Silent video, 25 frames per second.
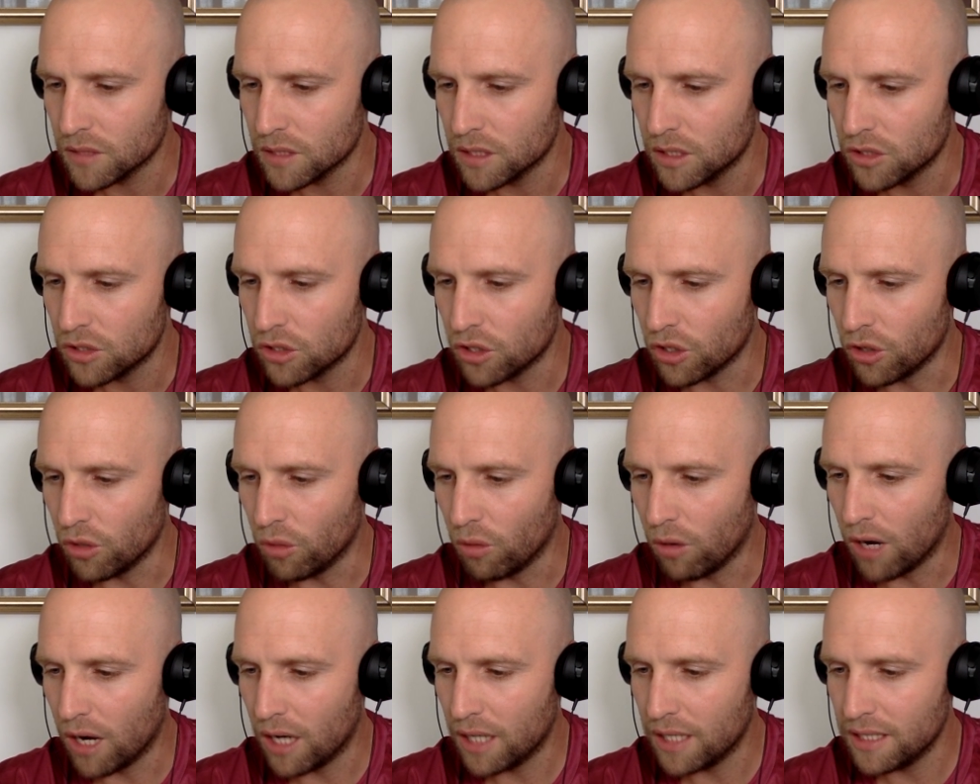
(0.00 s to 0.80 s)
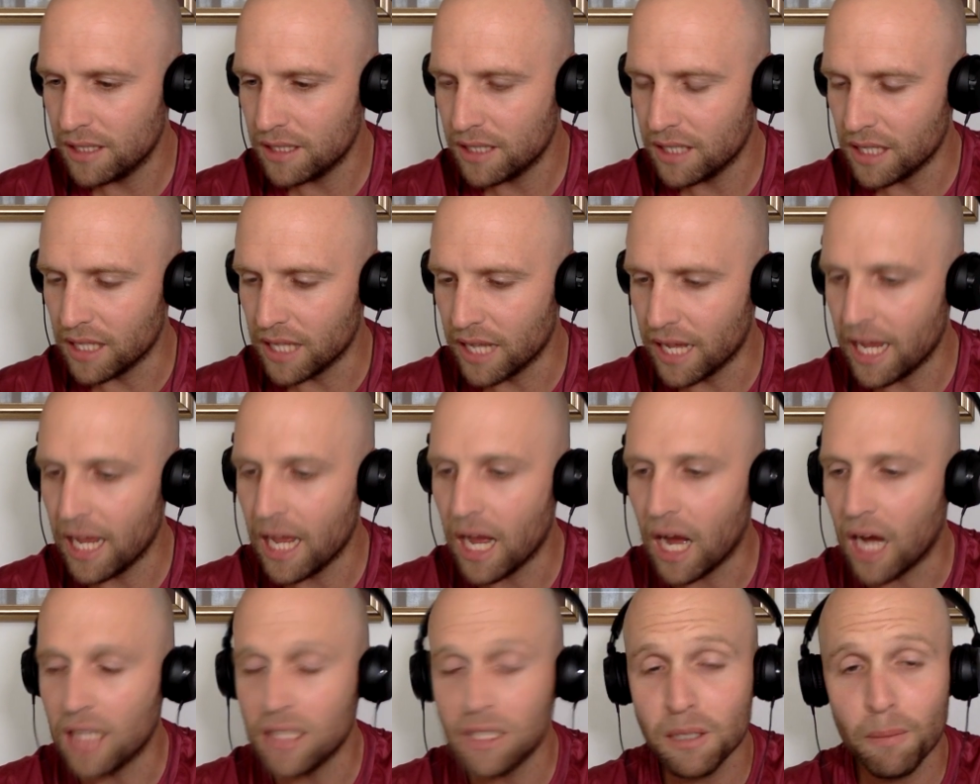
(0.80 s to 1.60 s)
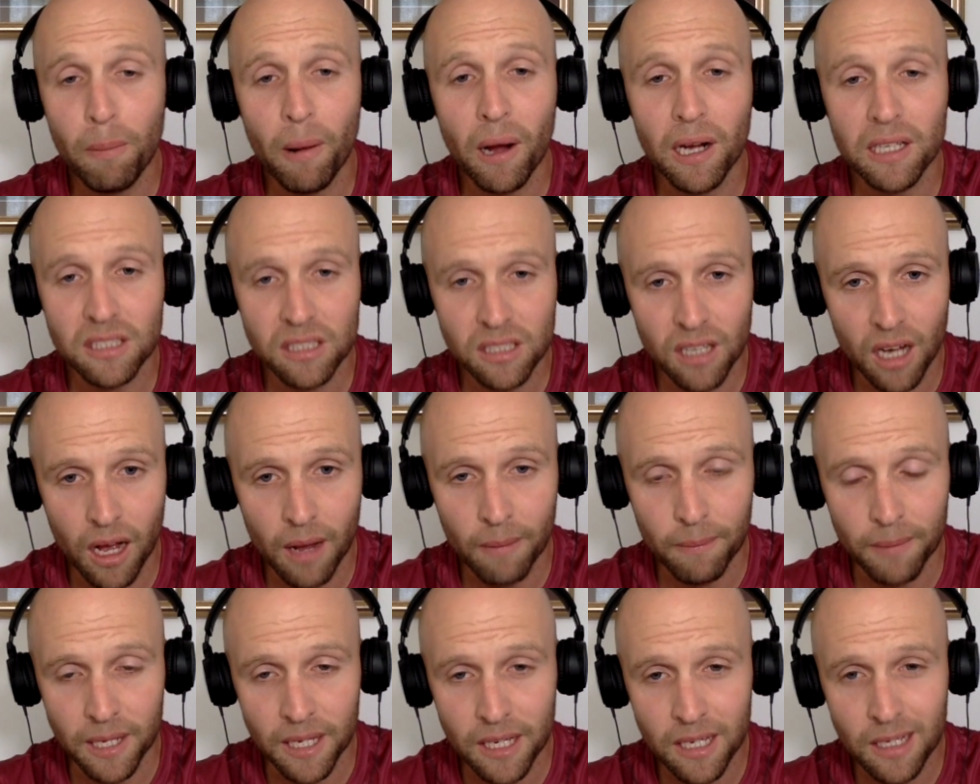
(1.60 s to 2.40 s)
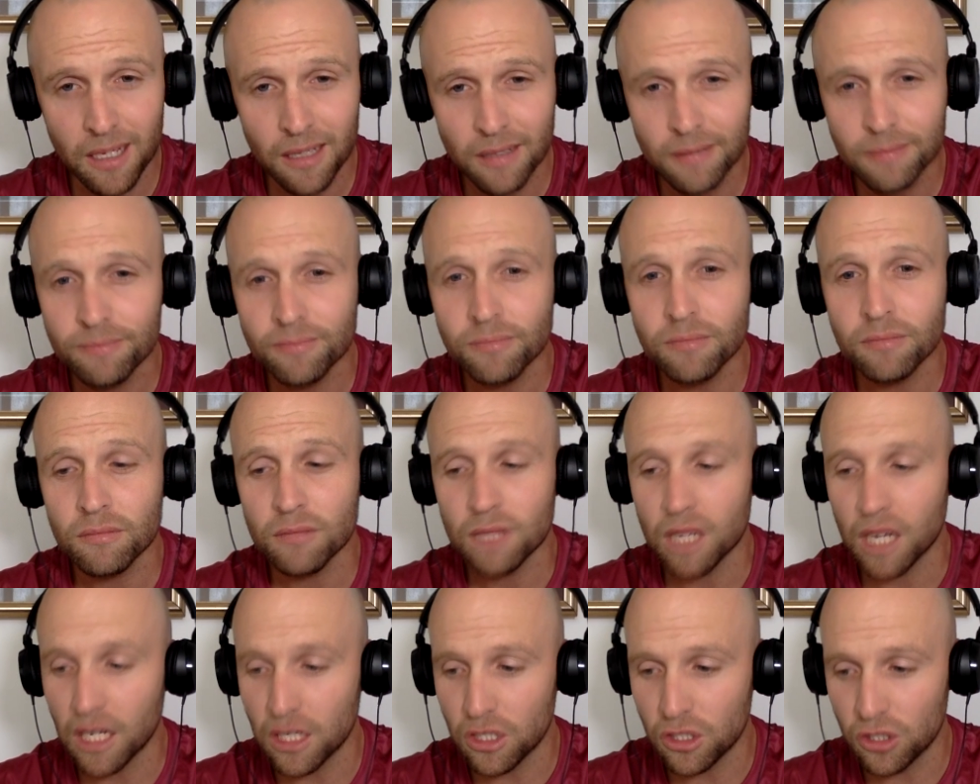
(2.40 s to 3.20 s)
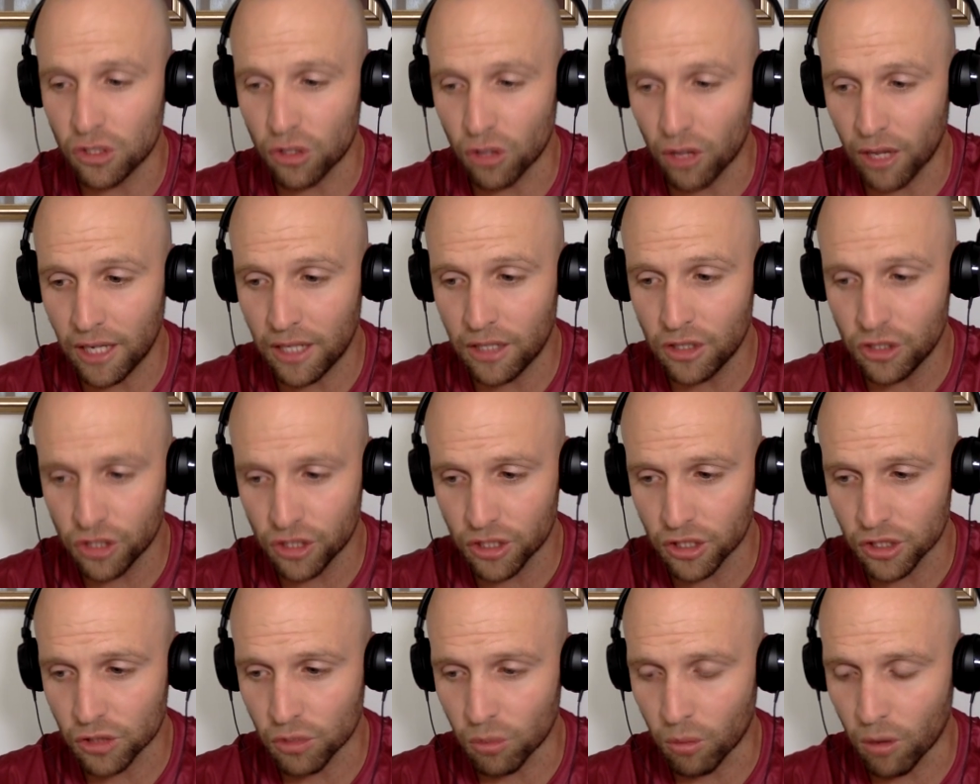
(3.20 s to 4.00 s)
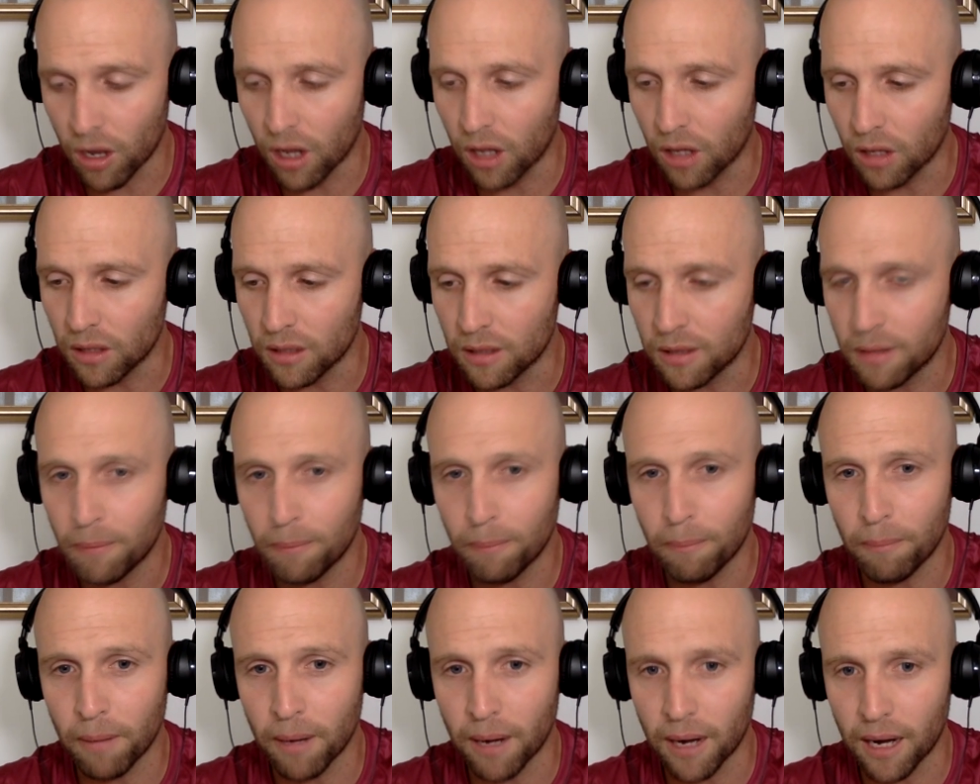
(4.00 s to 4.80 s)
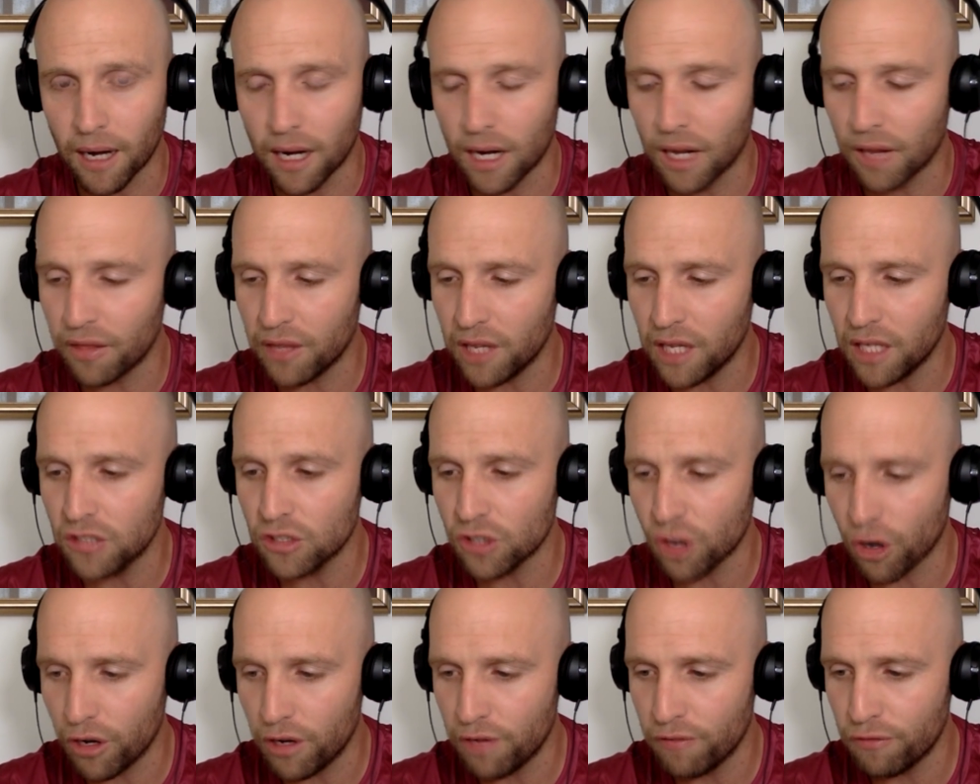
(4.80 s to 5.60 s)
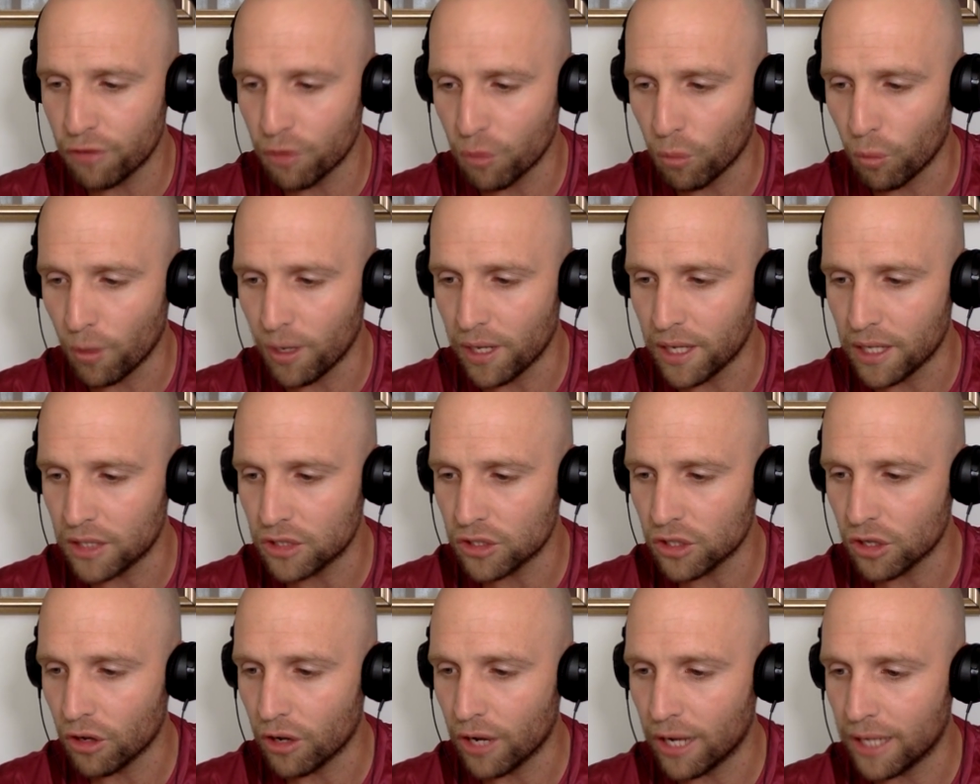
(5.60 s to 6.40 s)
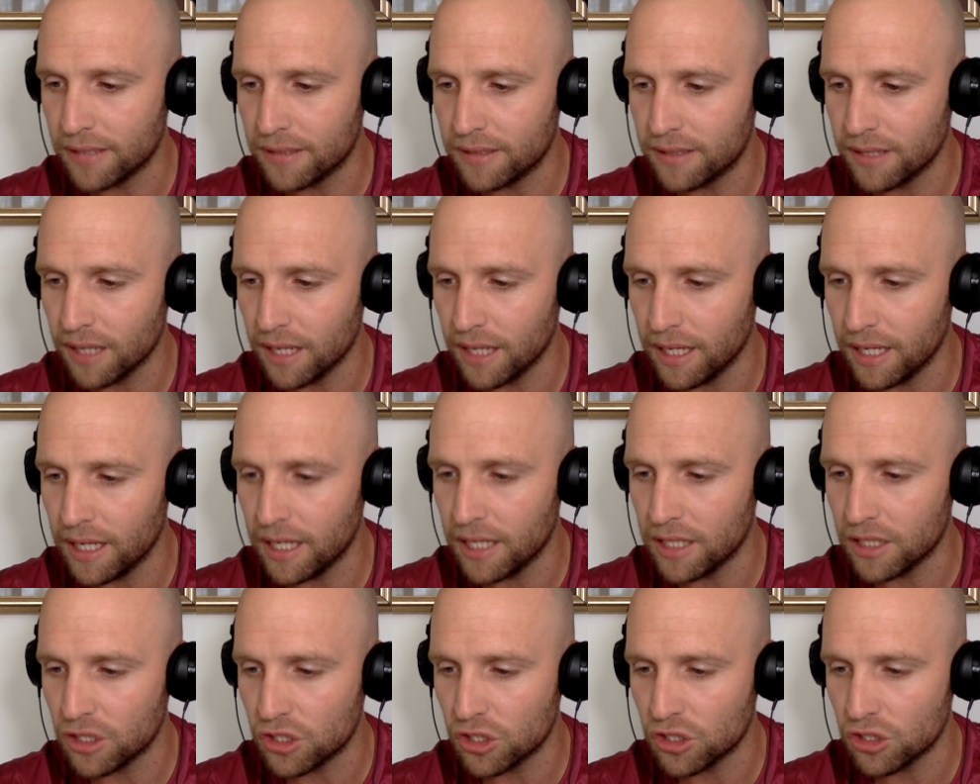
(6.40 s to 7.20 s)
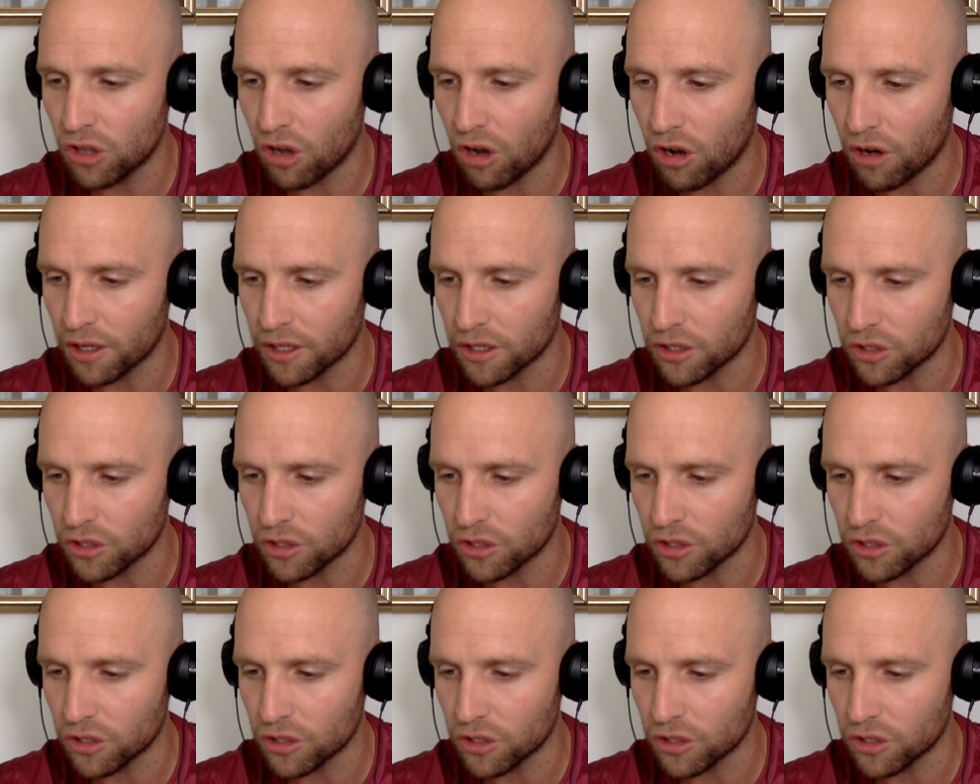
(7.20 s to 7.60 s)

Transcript: So Yuan is in there. Hunter Paisami is injured as well, but I think it's only for a week. So, and Talia is starting.